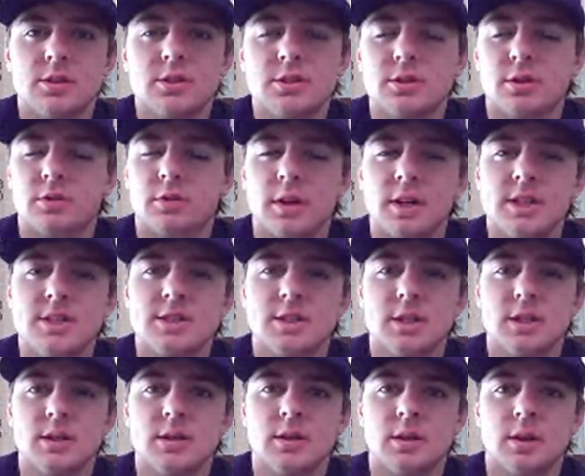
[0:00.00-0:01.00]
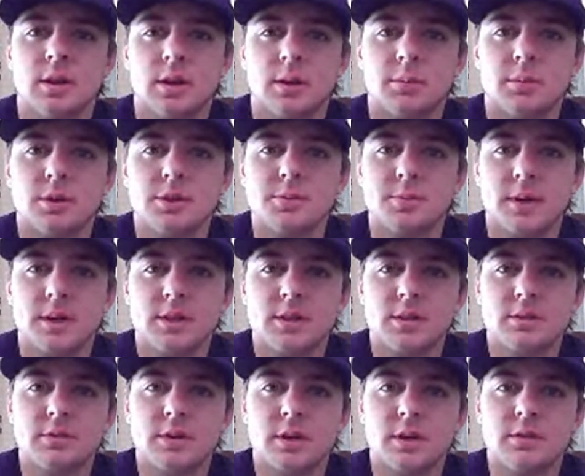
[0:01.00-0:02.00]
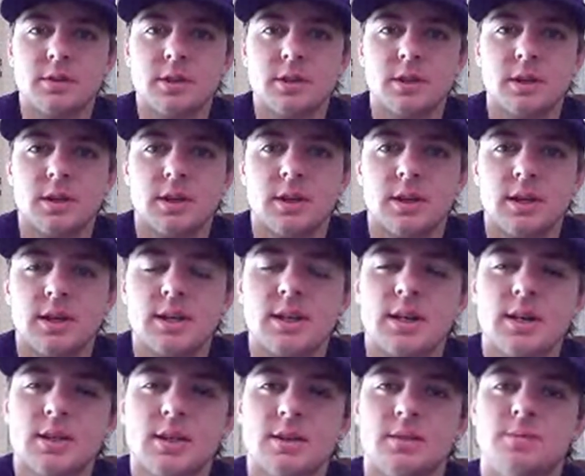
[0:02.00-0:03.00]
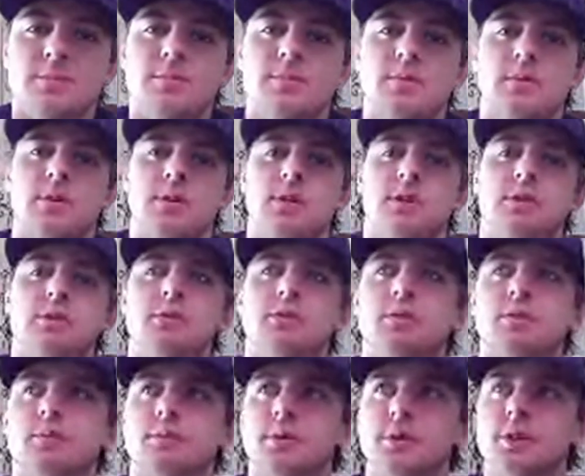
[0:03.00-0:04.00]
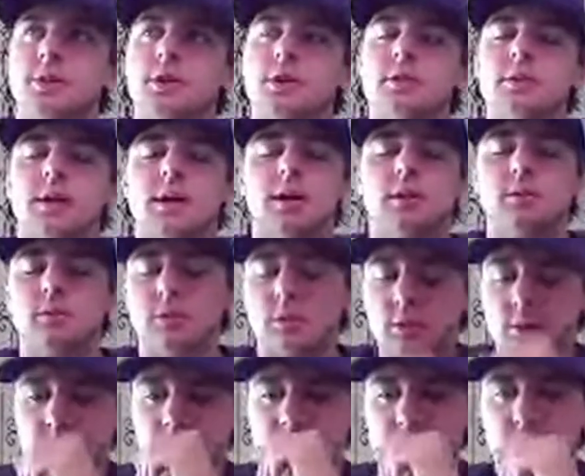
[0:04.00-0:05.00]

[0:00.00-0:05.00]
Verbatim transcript: just the racing perspective of it, it kind of, you know, when you go out,